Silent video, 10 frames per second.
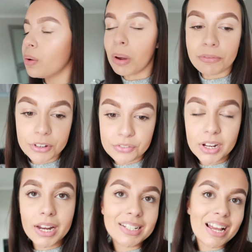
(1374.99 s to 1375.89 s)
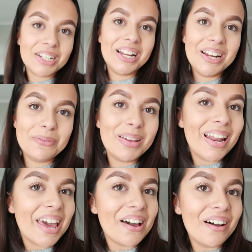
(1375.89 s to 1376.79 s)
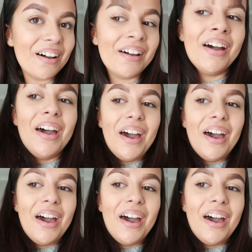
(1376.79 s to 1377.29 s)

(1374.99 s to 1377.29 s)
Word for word: 1.15 it's actually a little bit later